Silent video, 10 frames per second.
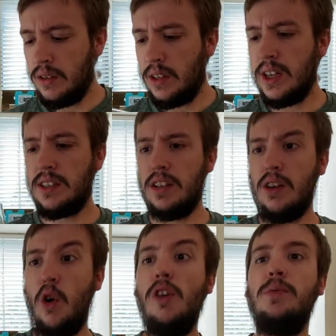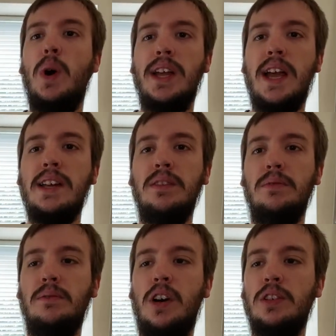That's an off-white head,
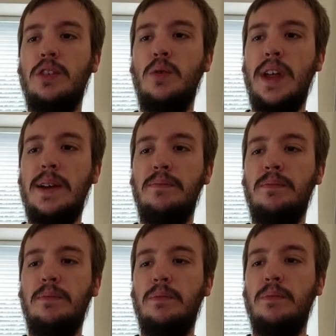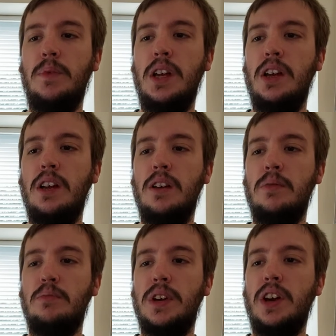I'd call that.
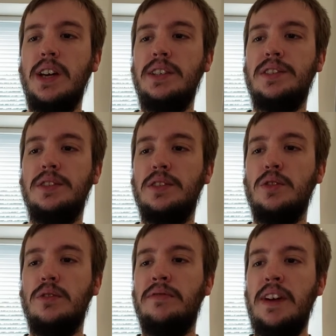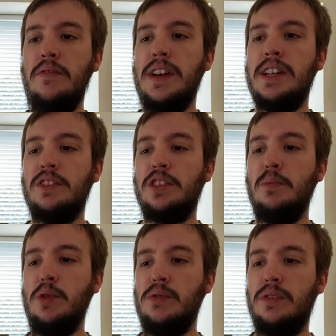But nice and sort of velvety and
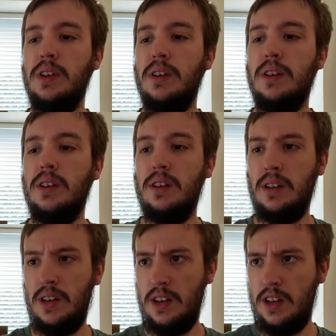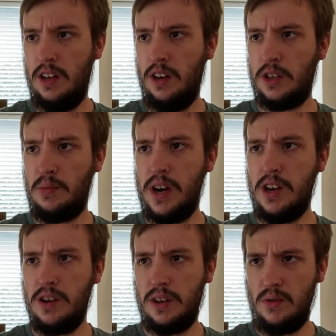smooth. Looks pretty
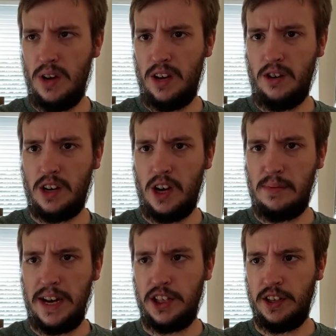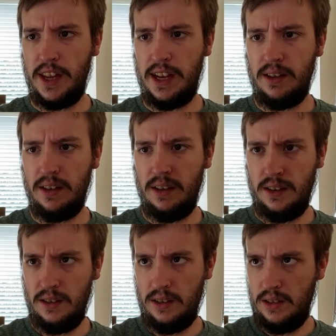good. Quite a lot of carbonation there.
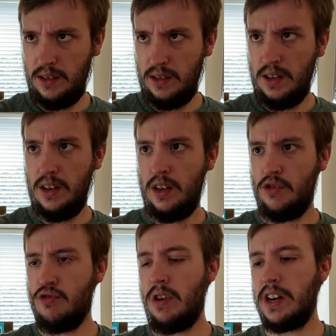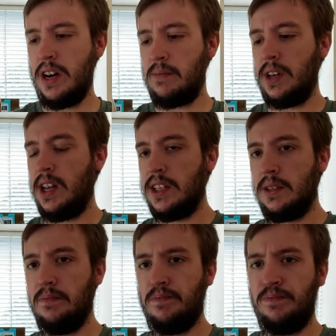Running up the
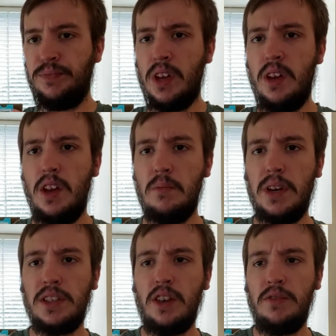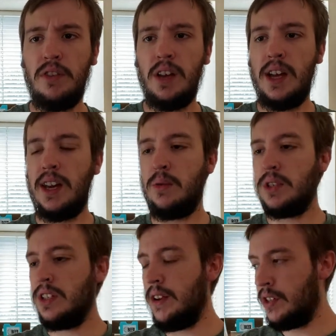glass. But let's go for a little
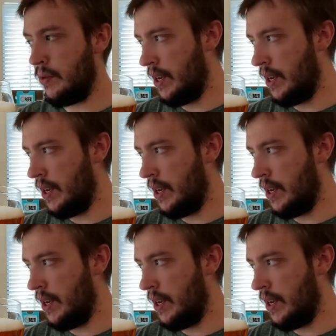sniff, shall